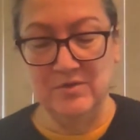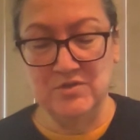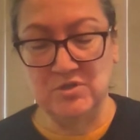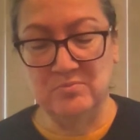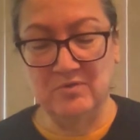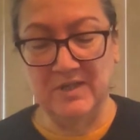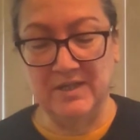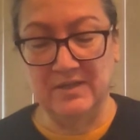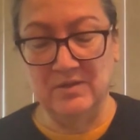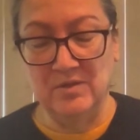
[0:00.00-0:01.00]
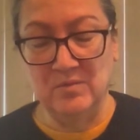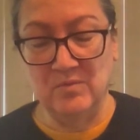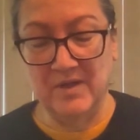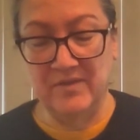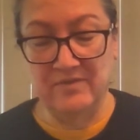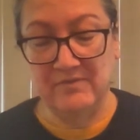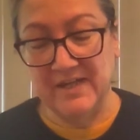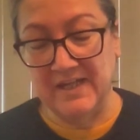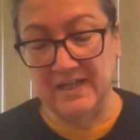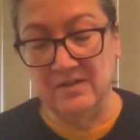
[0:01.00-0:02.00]

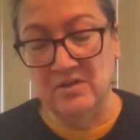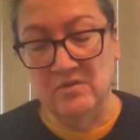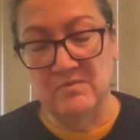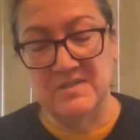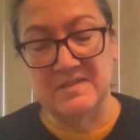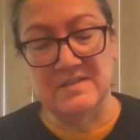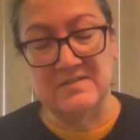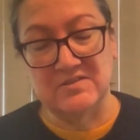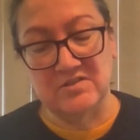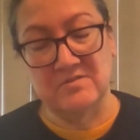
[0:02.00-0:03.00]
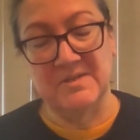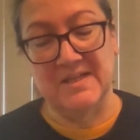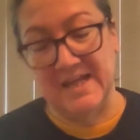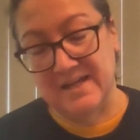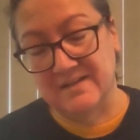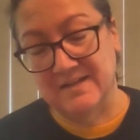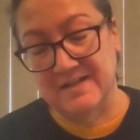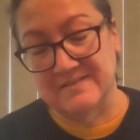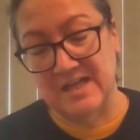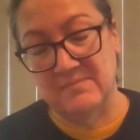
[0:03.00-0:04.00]
2.13, which is determine and
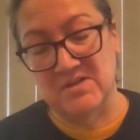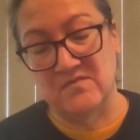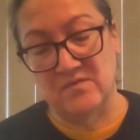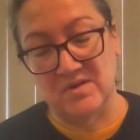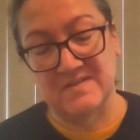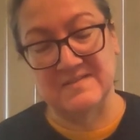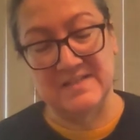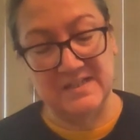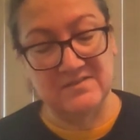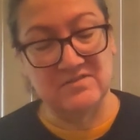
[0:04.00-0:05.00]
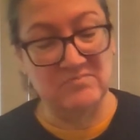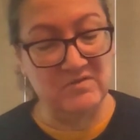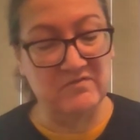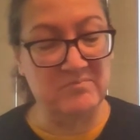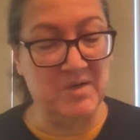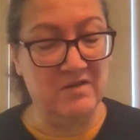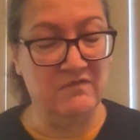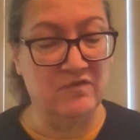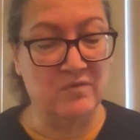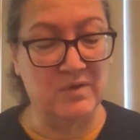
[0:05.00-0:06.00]
analyze how much force is needed to move the ball
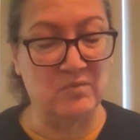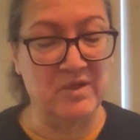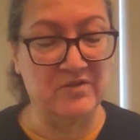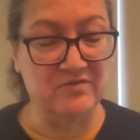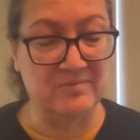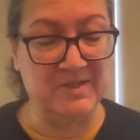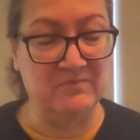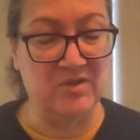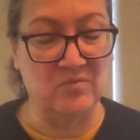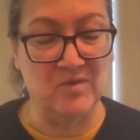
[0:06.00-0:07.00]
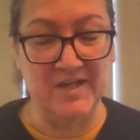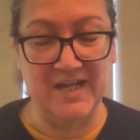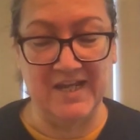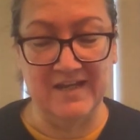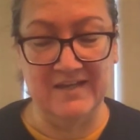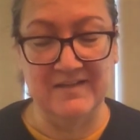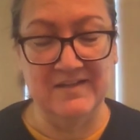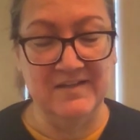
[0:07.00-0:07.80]
forward while dribbling with one hand